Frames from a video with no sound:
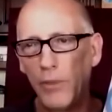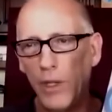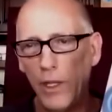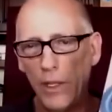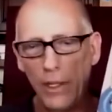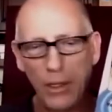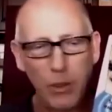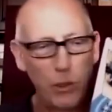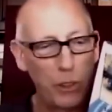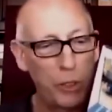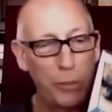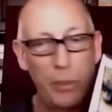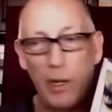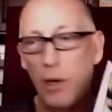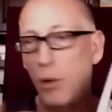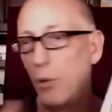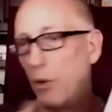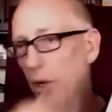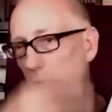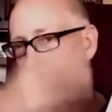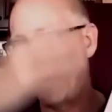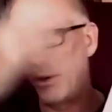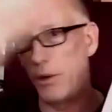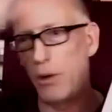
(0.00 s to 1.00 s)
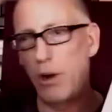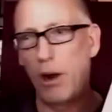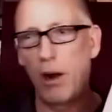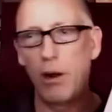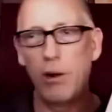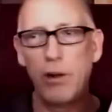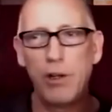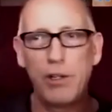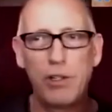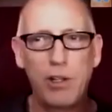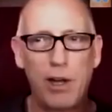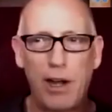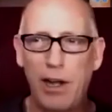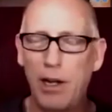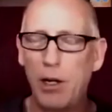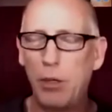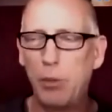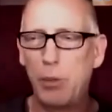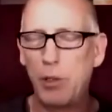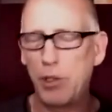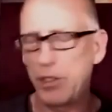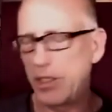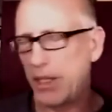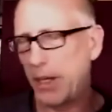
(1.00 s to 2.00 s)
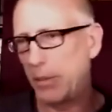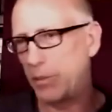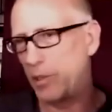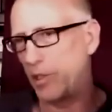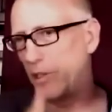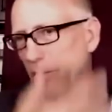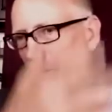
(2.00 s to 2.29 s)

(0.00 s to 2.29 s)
It was about whether our entire perception